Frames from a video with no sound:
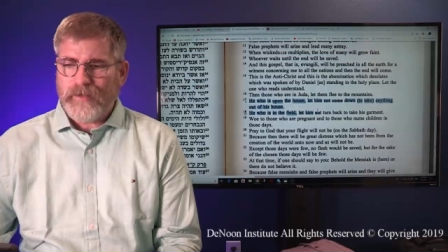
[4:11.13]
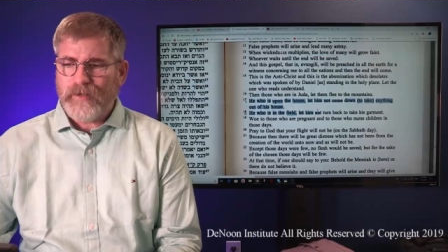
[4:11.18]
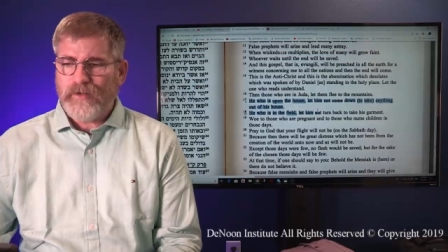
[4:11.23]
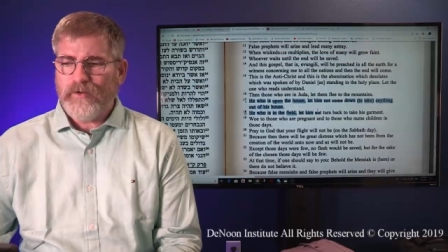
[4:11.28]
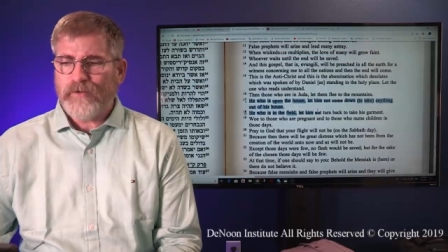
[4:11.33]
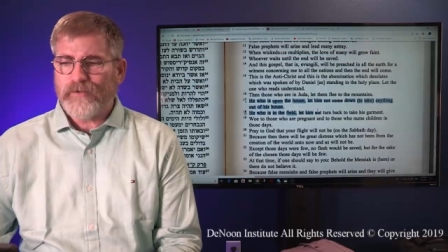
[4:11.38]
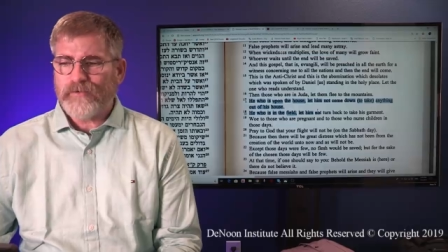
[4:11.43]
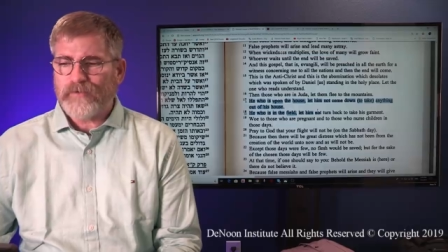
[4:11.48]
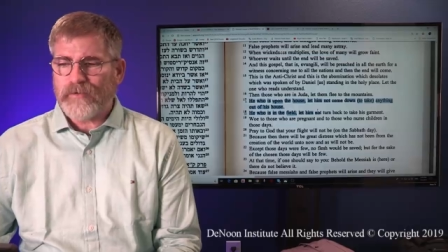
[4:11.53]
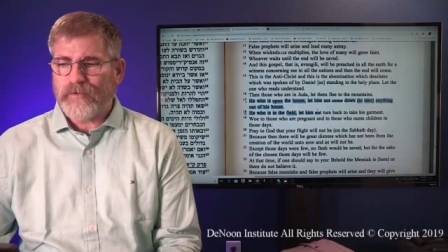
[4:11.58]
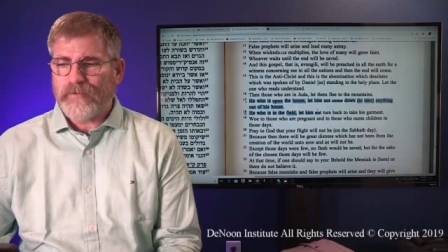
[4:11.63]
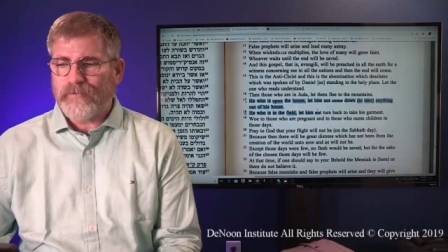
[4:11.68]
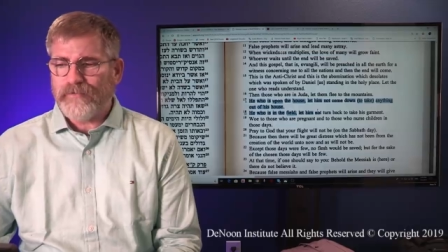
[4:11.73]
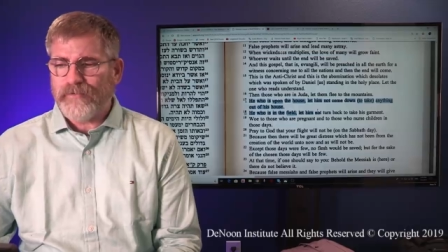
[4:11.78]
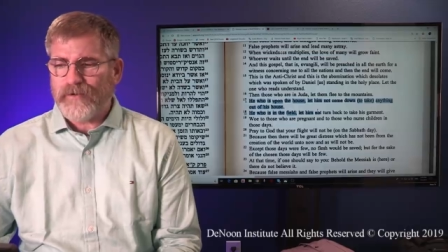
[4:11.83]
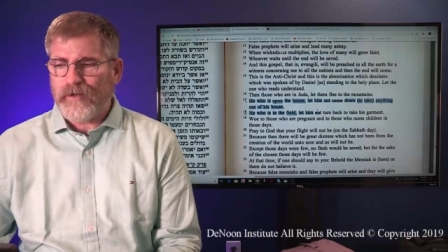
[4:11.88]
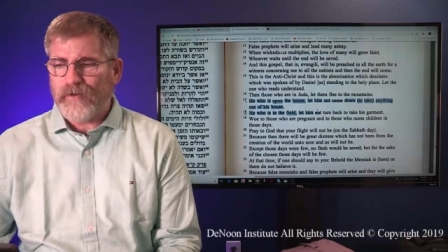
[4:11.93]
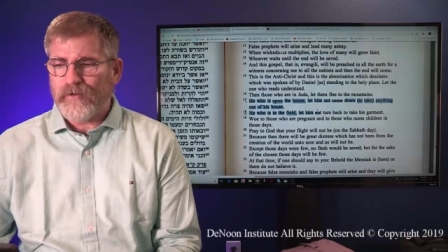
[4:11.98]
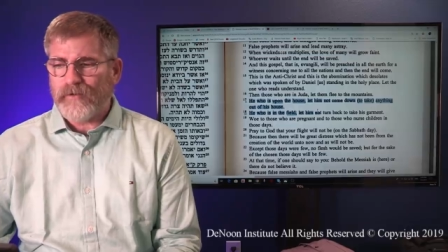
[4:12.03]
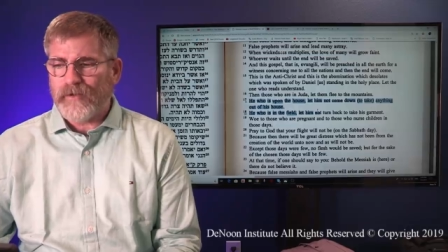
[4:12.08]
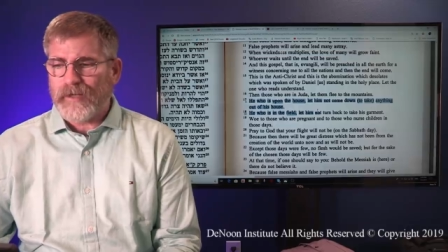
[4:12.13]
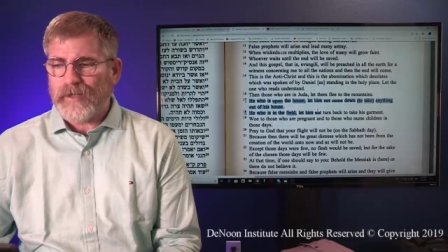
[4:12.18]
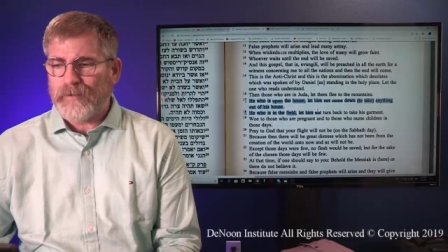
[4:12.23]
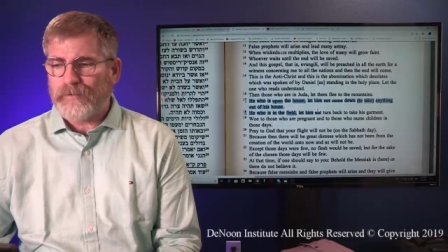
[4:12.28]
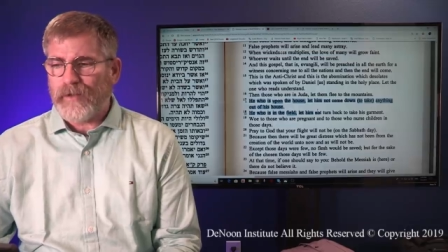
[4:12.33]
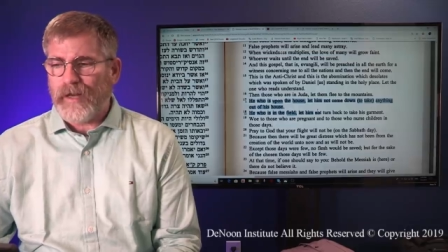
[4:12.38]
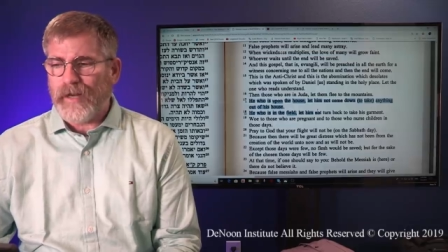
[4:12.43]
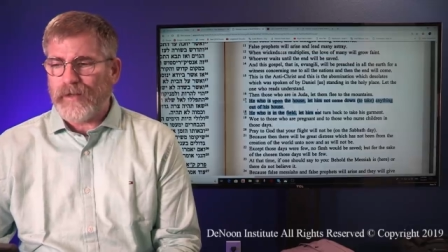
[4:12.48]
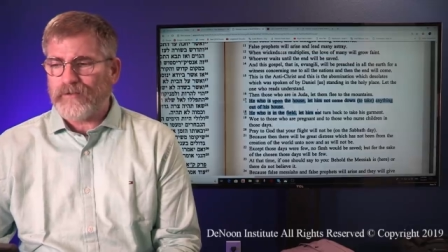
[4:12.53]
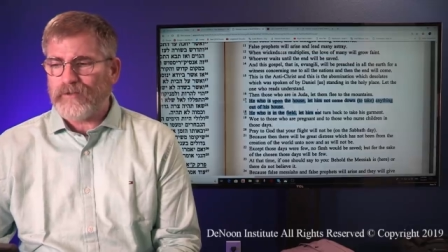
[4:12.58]
he who is in the field, let
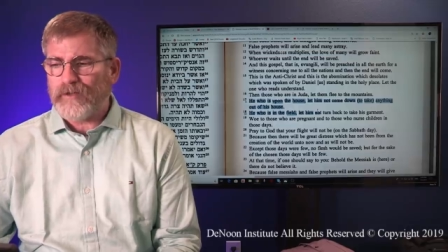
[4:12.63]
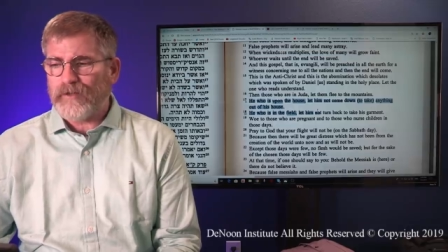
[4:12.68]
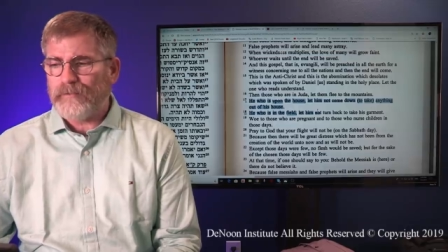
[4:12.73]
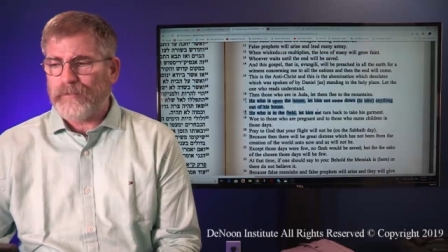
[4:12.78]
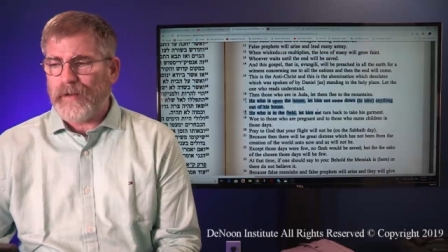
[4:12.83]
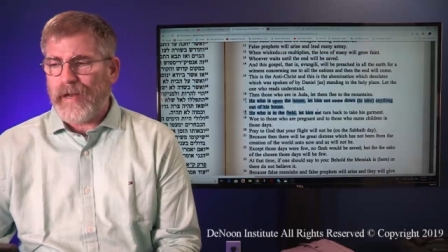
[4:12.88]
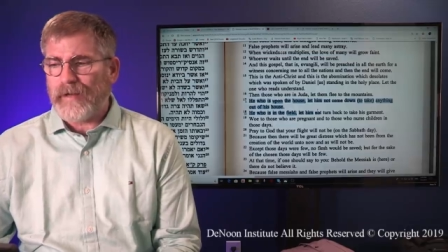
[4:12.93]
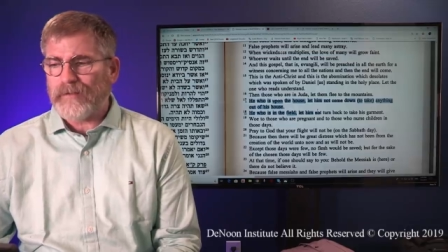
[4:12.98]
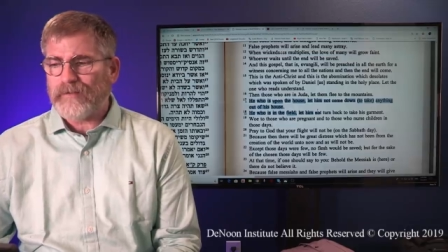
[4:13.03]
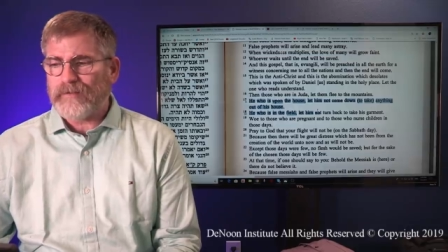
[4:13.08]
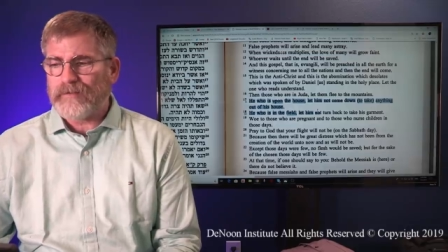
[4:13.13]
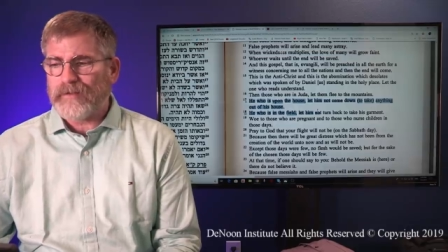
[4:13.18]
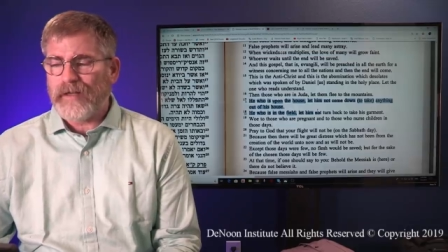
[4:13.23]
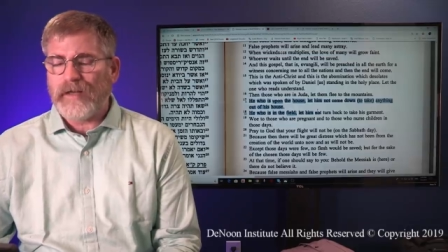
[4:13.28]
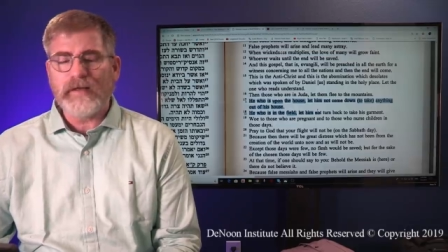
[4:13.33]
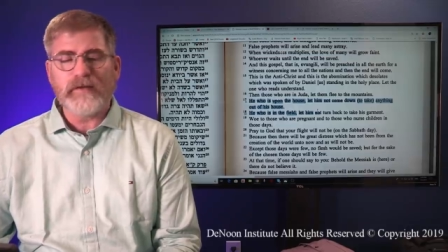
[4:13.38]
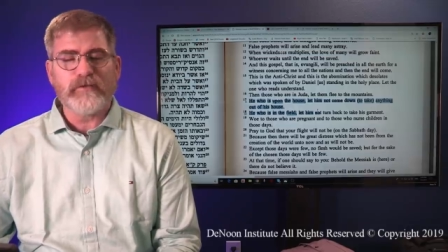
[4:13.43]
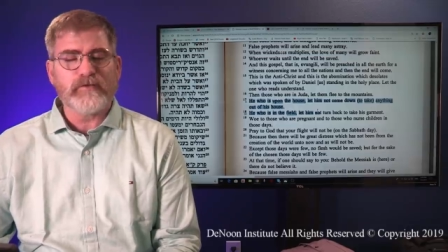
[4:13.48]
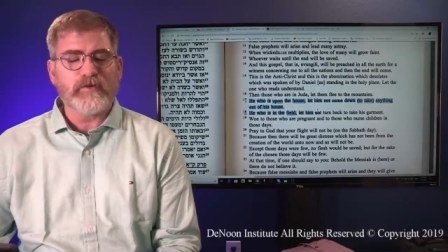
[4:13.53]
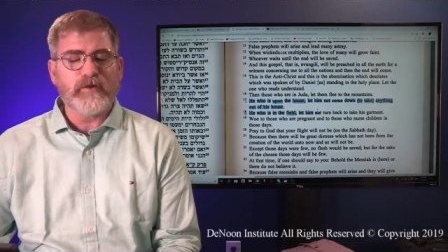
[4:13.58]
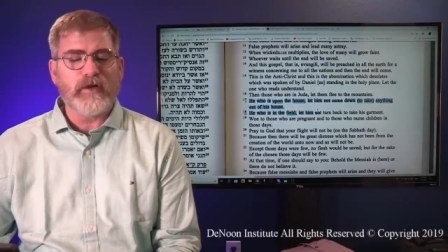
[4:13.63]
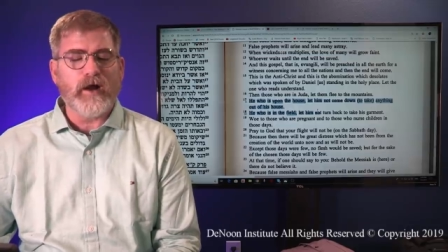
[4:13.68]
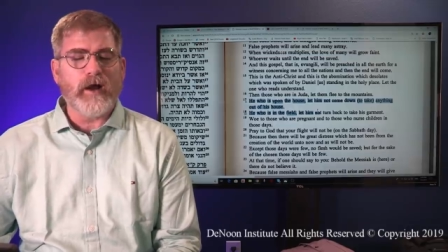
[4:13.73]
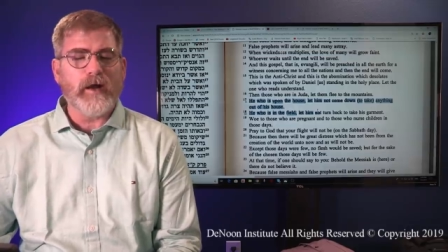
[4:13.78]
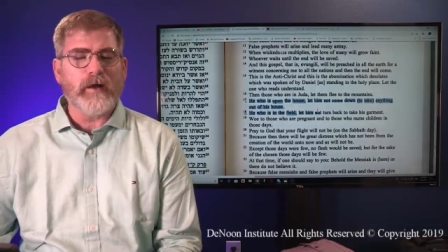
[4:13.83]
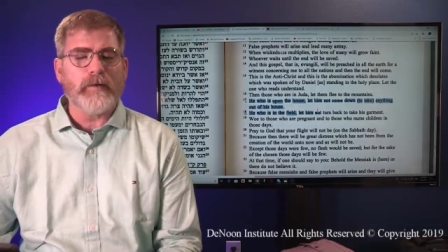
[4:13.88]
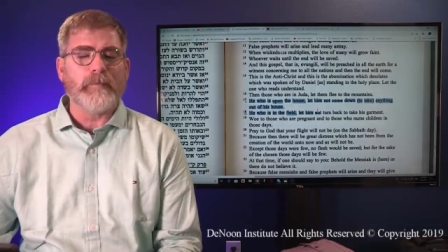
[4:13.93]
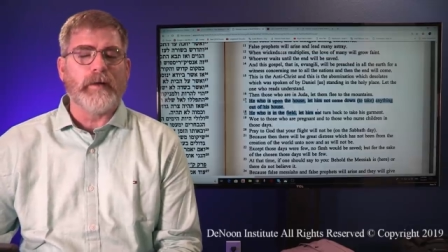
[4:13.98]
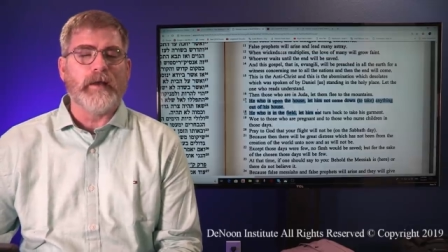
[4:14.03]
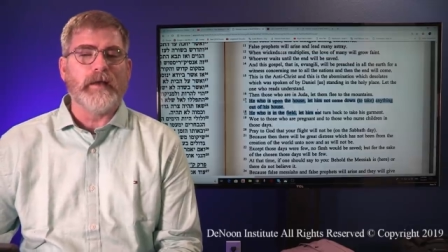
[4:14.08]
him not turn back to take his
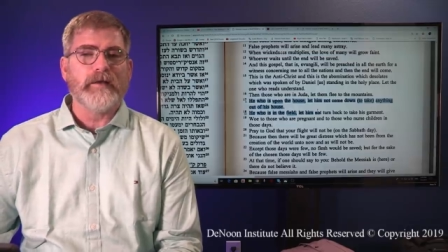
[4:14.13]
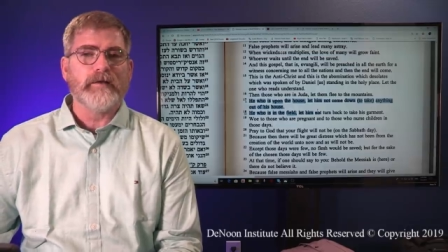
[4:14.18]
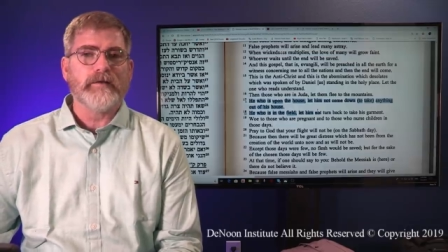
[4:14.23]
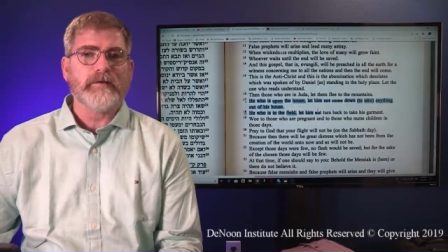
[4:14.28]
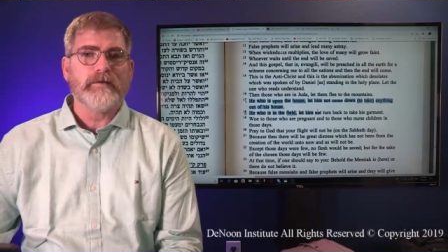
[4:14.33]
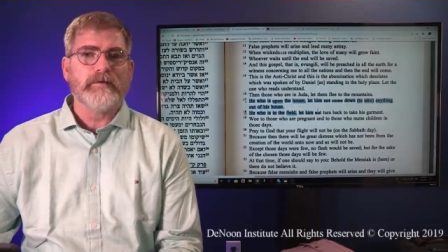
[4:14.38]
garment.